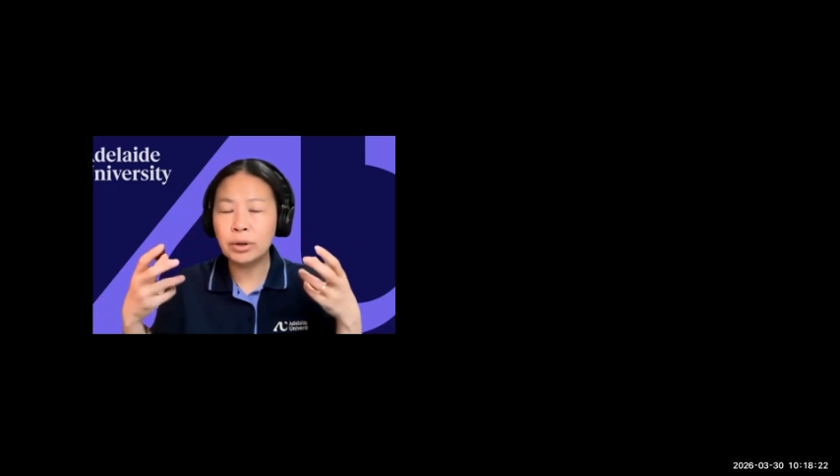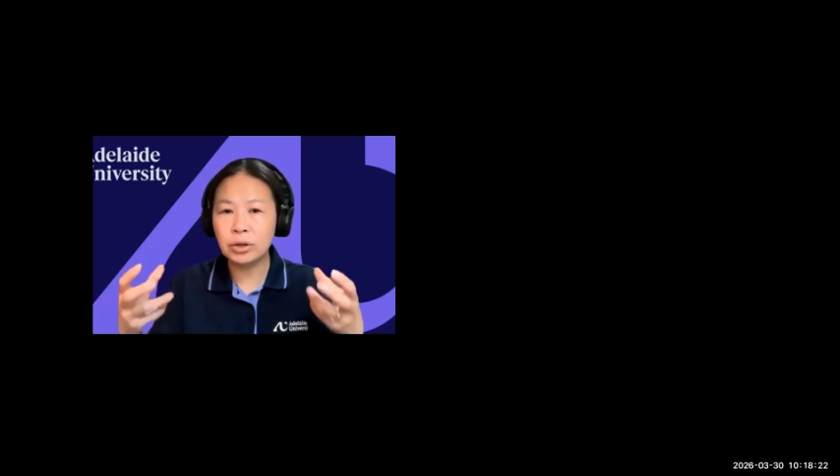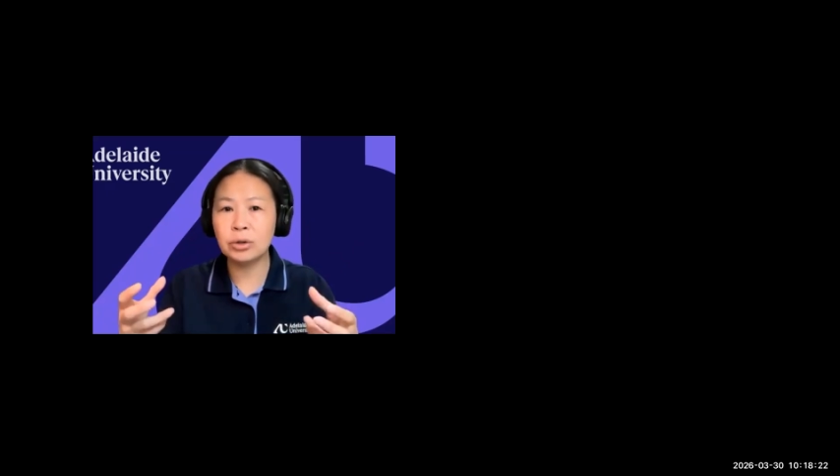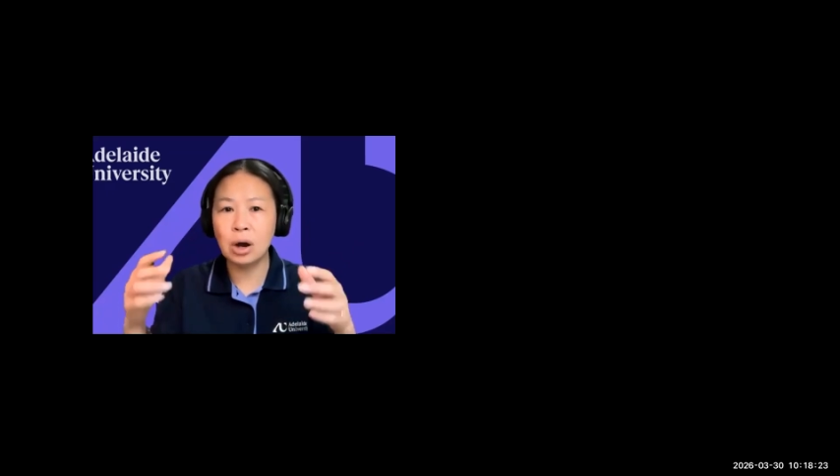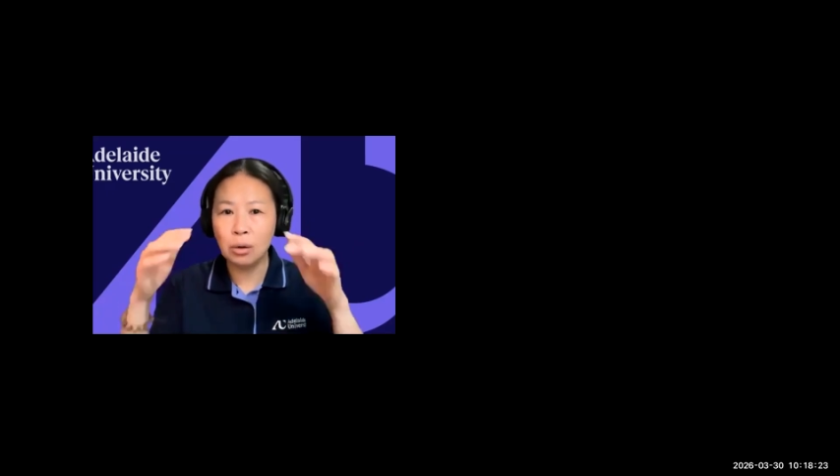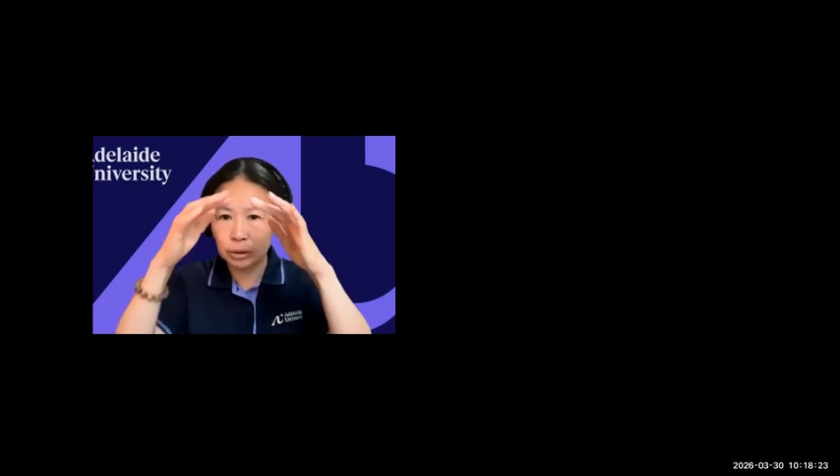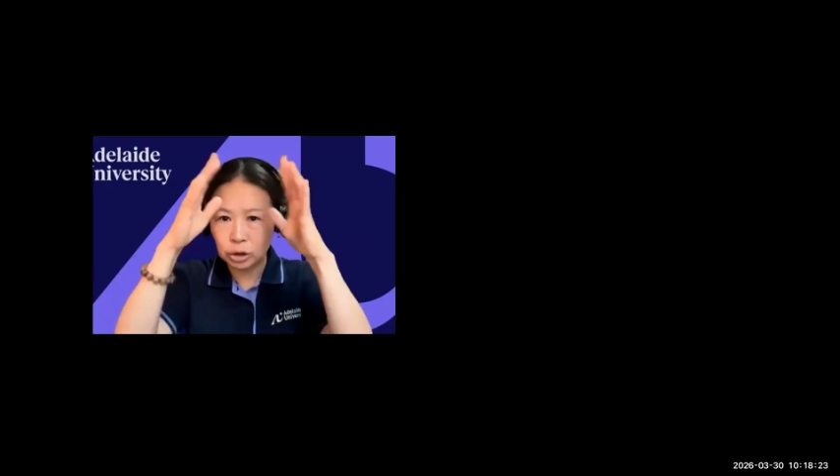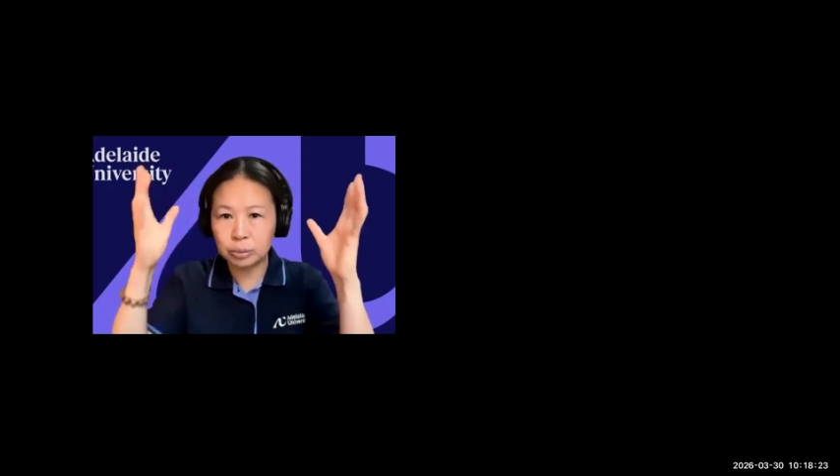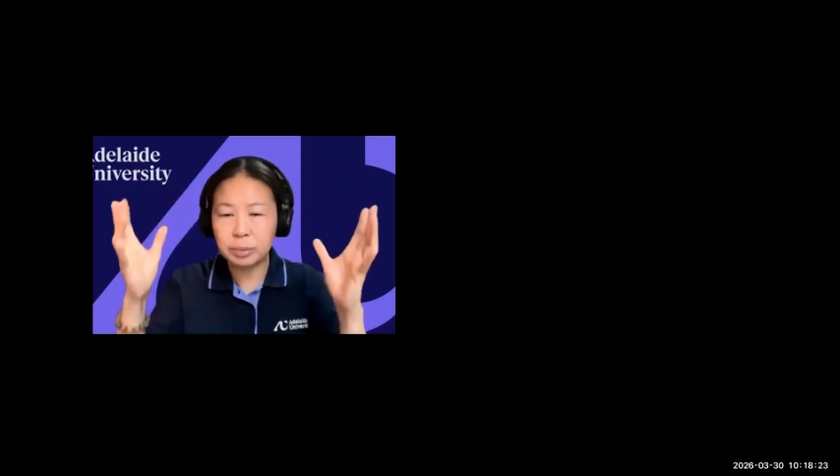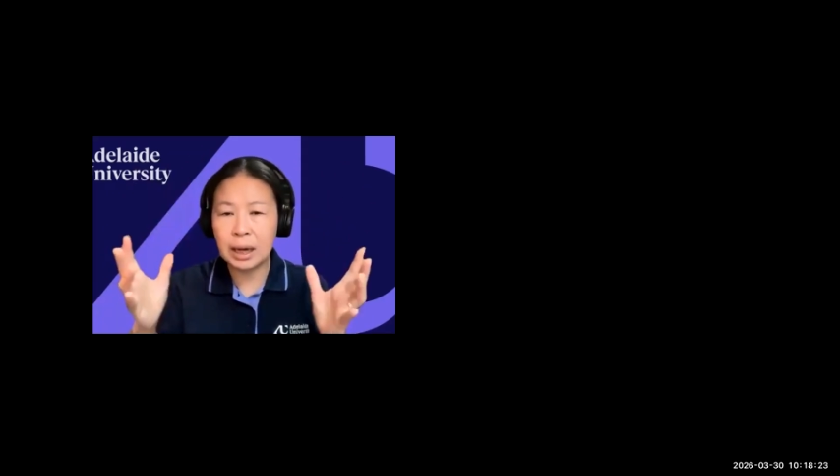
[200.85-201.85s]
are you going
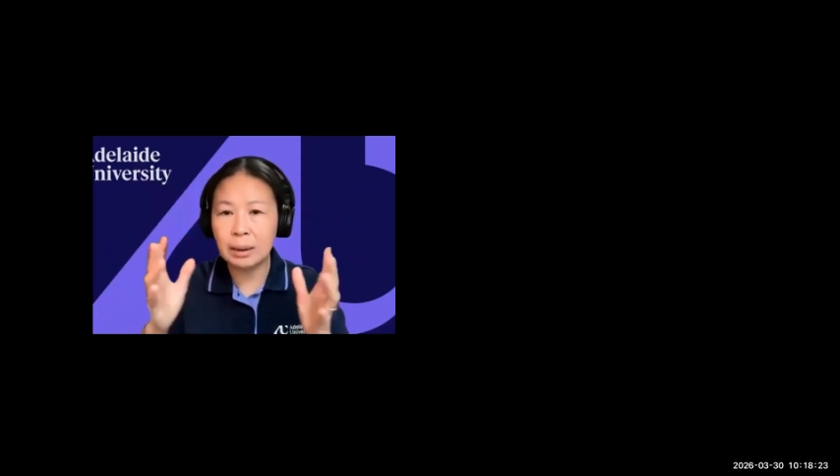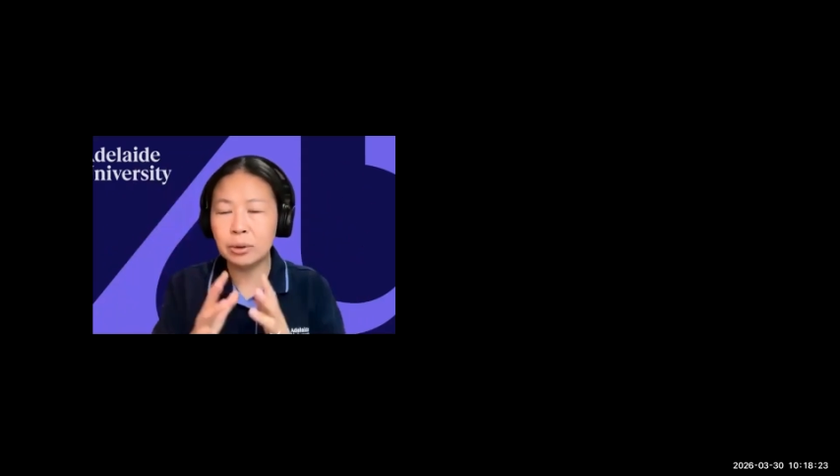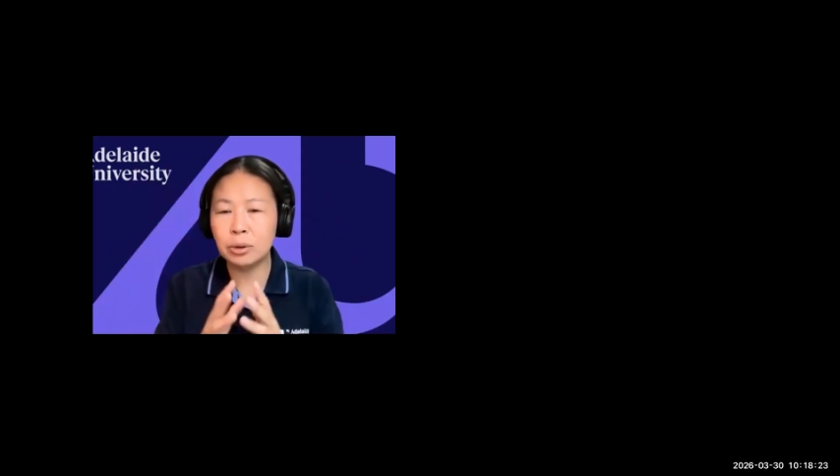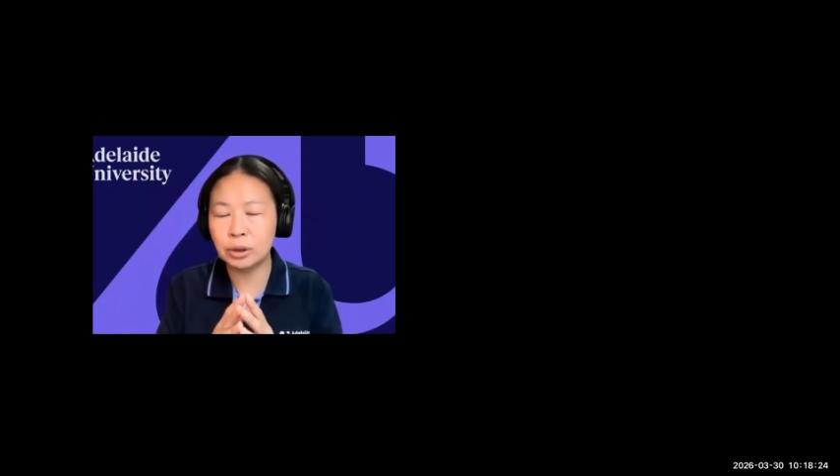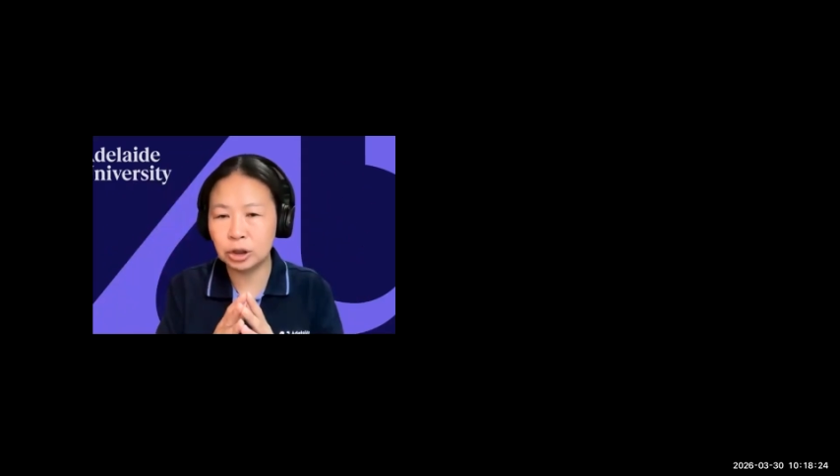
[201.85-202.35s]
to be able to